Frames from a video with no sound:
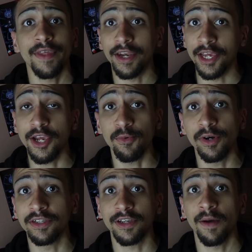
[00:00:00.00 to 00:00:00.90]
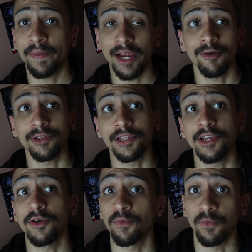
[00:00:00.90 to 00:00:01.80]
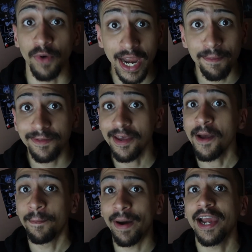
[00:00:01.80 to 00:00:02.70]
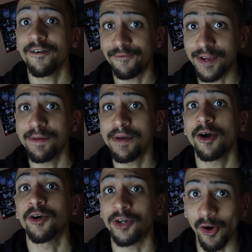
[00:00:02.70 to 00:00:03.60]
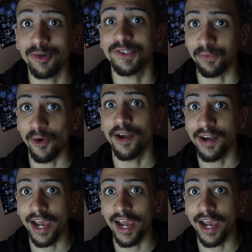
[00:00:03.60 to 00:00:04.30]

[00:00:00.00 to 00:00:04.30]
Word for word: that he was apparently raped by a female ghost one